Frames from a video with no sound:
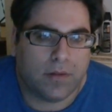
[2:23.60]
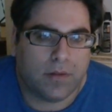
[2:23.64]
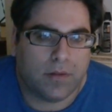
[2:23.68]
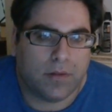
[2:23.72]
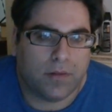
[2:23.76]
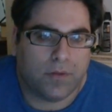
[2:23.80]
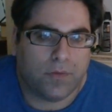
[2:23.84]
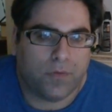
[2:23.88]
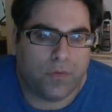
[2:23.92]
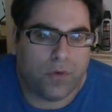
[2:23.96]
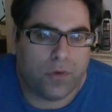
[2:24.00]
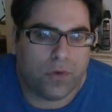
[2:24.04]

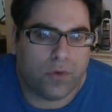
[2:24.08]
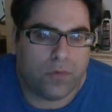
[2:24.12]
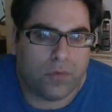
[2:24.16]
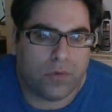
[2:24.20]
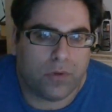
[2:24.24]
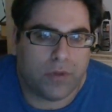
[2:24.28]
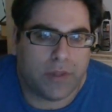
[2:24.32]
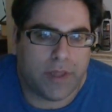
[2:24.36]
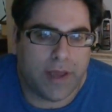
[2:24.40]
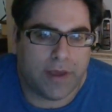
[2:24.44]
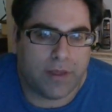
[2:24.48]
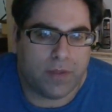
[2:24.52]
The first
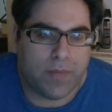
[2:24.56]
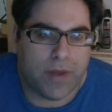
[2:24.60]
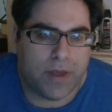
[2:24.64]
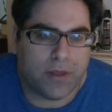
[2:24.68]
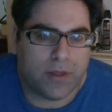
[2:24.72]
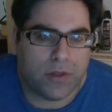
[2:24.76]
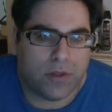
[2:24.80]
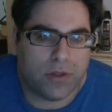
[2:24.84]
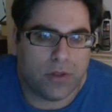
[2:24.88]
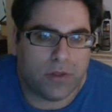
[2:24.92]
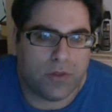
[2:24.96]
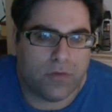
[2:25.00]
were text
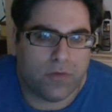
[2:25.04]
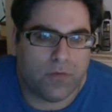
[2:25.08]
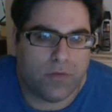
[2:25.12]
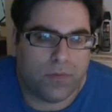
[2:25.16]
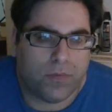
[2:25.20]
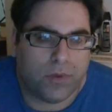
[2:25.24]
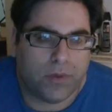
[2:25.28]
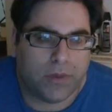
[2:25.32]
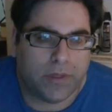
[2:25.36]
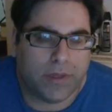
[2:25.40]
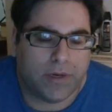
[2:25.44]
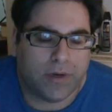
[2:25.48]
messages of a
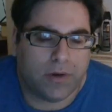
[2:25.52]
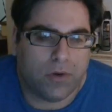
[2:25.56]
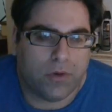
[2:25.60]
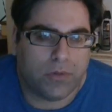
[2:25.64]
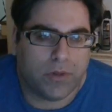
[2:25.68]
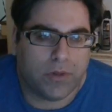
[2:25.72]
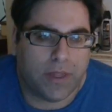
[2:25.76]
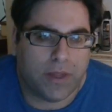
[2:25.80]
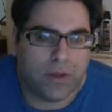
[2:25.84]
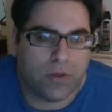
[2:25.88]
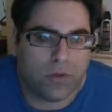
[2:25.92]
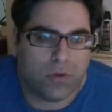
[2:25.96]
political
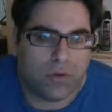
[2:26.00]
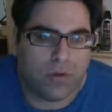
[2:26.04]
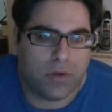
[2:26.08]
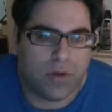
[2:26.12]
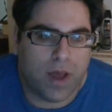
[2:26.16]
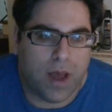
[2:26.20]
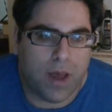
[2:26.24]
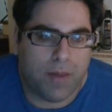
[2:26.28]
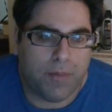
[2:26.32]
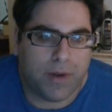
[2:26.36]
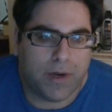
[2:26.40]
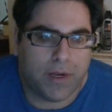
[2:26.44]
nature
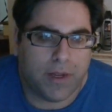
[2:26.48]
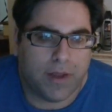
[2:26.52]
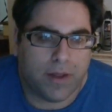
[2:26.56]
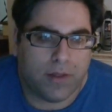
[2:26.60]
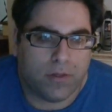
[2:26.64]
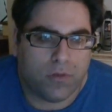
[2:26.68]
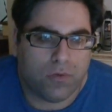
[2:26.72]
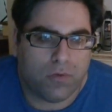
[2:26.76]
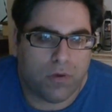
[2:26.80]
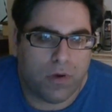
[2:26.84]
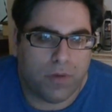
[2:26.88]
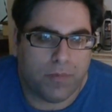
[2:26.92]
commenting
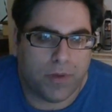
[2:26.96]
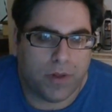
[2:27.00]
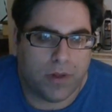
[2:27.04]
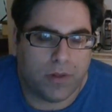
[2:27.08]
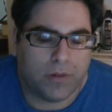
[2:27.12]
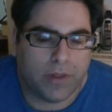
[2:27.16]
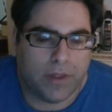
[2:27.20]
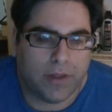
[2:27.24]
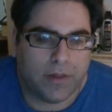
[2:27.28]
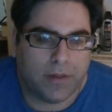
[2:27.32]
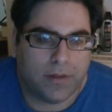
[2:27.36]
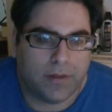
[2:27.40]
on Trump and
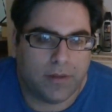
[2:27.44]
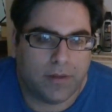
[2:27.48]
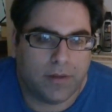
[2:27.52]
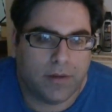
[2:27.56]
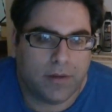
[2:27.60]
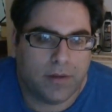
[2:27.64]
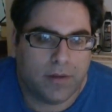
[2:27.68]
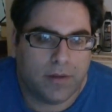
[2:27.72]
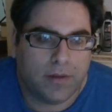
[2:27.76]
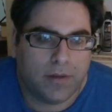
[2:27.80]
Clinton.